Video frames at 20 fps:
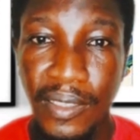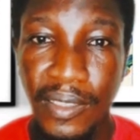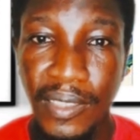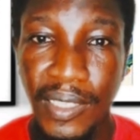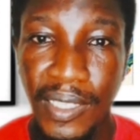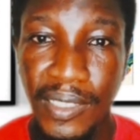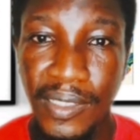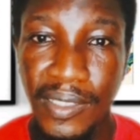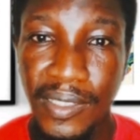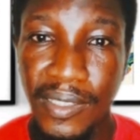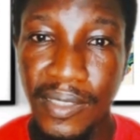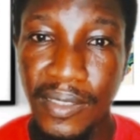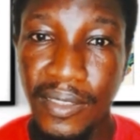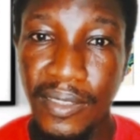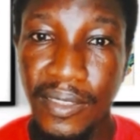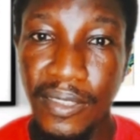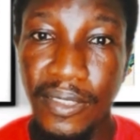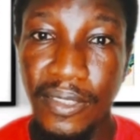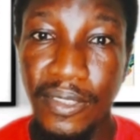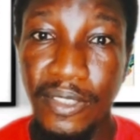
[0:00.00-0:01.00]
that
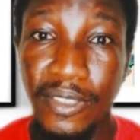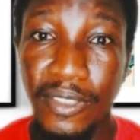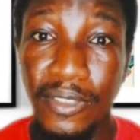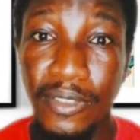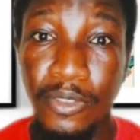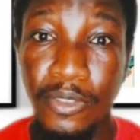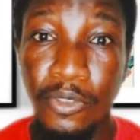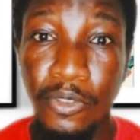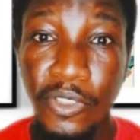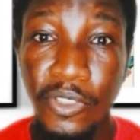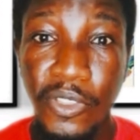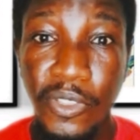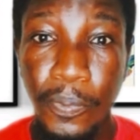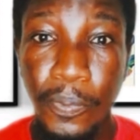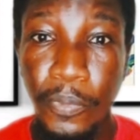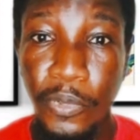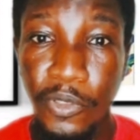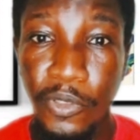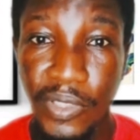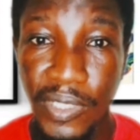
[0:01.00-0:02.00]
those
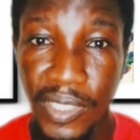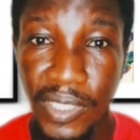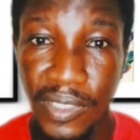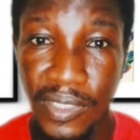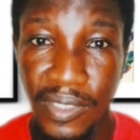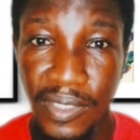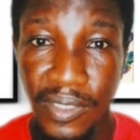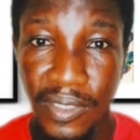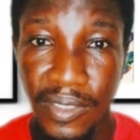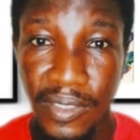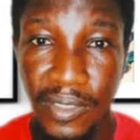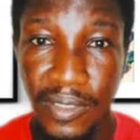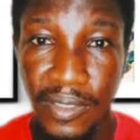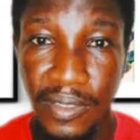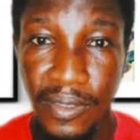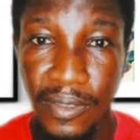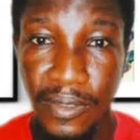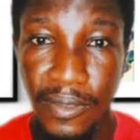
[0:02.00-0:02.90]
processes,